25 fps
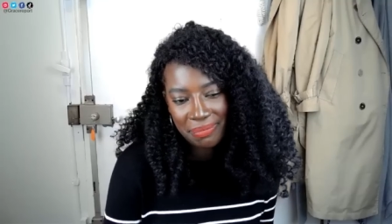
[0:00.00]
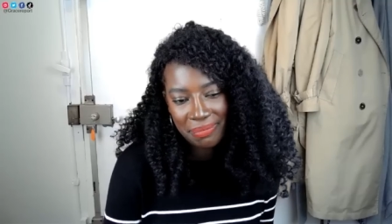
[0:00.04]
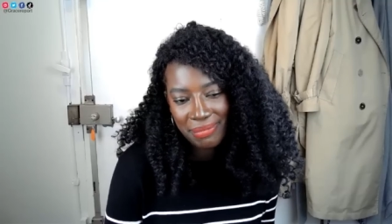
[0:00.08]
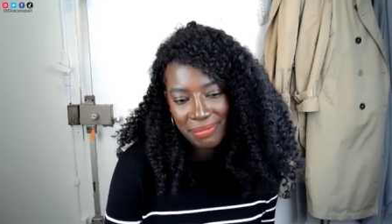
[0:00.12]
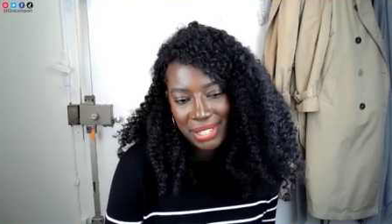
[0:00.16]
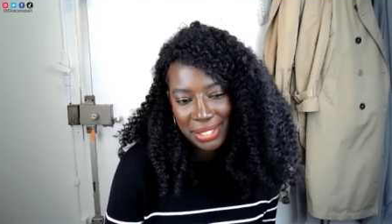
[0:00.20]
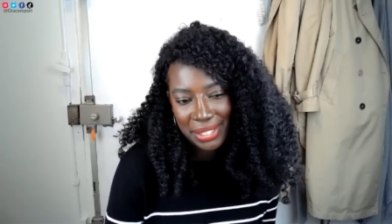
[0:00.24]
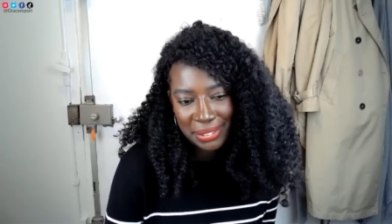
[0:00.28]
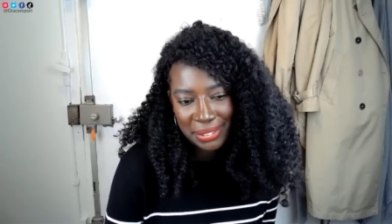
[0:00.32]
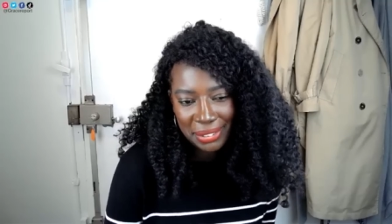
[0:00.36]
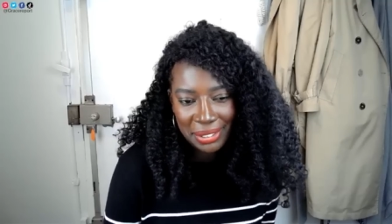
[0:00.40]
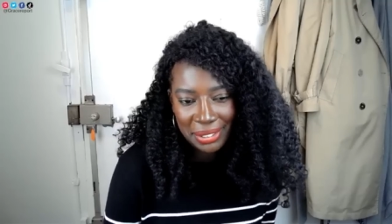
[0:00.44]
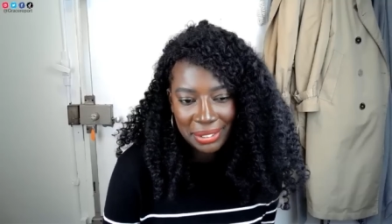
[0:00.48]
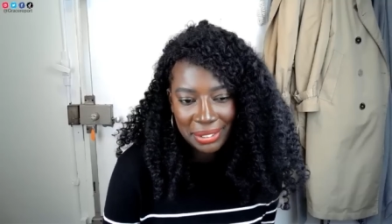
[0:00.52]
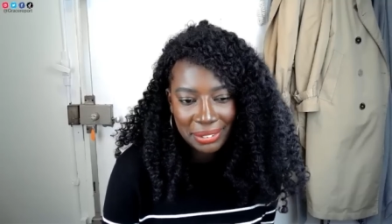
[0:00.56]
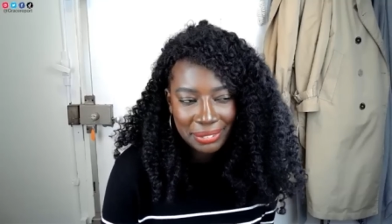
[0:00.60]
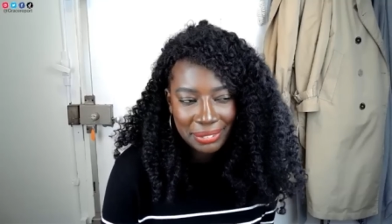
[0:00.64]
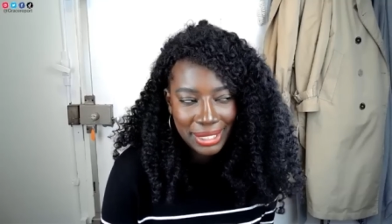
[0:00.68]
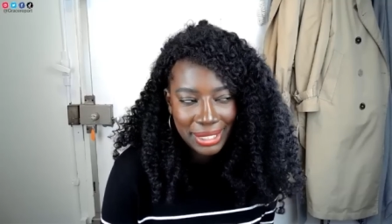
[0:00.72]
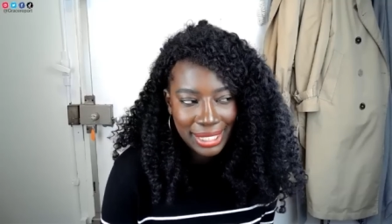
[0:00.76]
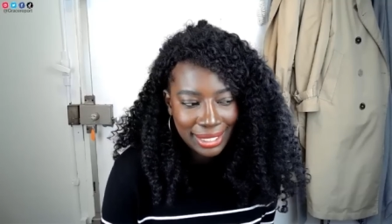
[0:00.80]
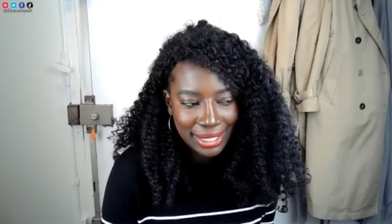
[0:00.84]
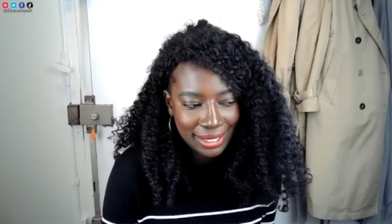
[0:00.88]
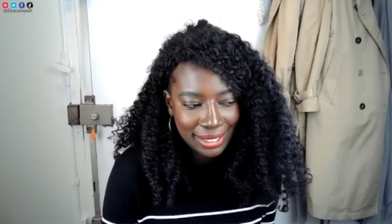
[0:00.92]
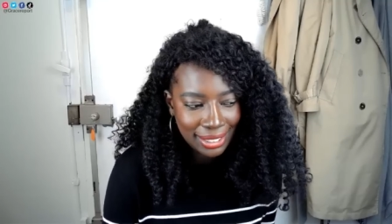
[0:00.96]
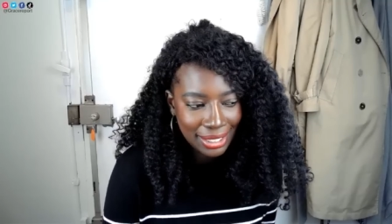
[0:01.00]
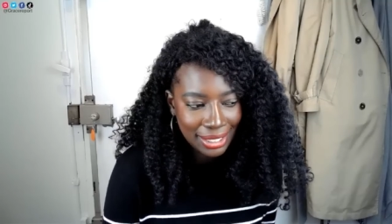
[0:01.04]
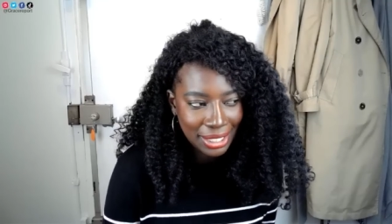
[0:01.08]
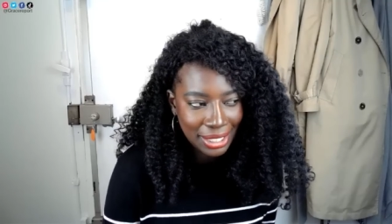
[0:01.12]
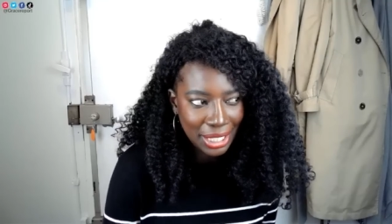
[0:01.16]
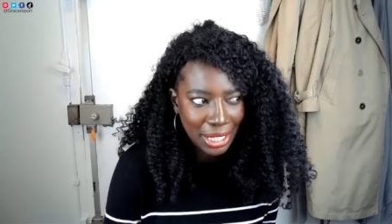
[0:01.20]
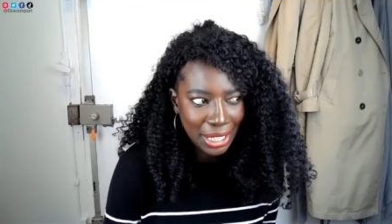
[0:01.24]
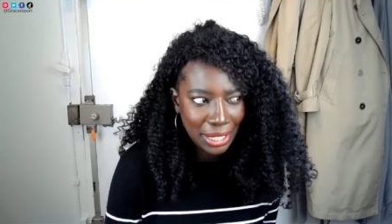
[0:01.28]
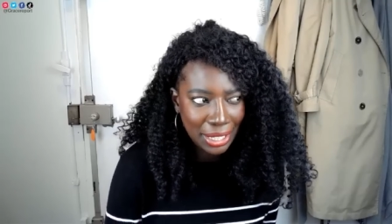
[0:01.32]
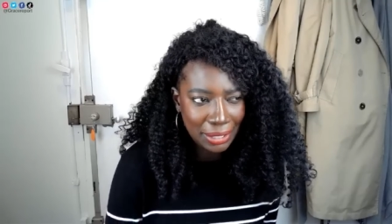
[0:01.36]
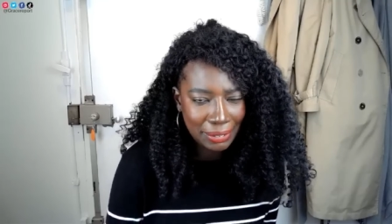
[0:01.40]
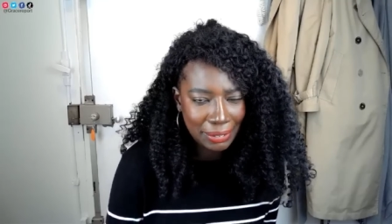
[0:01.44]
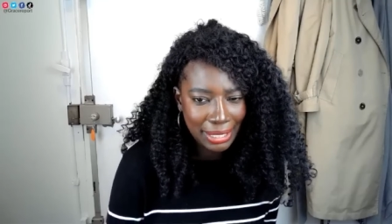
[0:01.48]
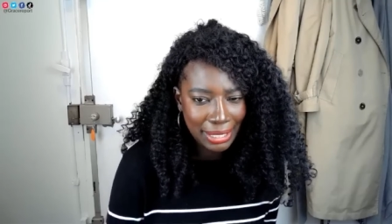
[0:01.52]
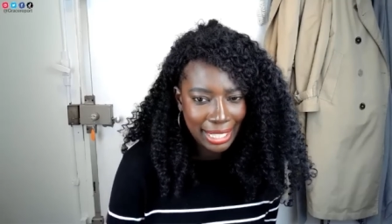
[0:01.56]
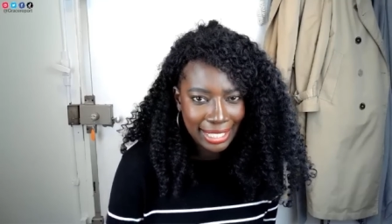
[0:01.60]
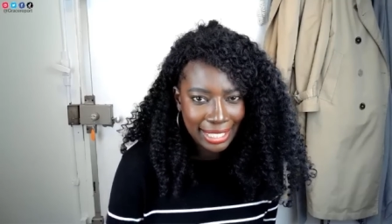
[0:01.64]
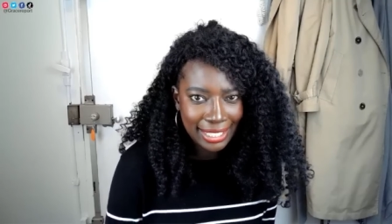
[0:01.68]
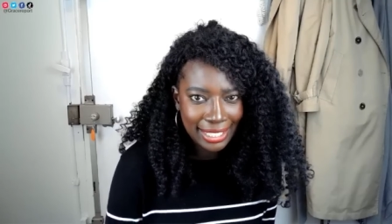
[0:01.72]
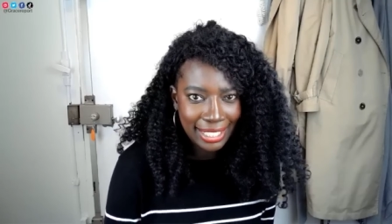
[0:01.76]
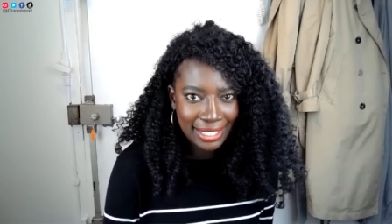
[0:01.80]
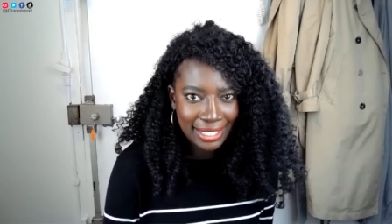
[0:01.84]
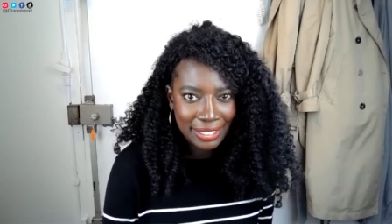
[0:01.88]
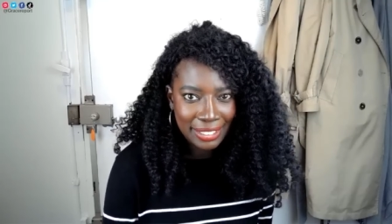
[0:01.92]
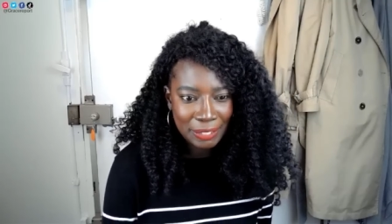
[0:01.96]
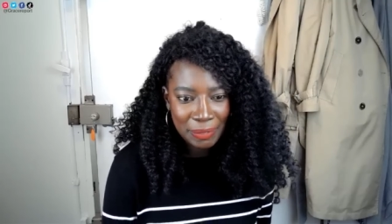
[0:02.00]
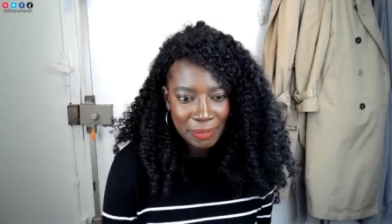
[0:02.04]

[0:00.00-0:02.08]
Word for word: I don't know, like, okay, like,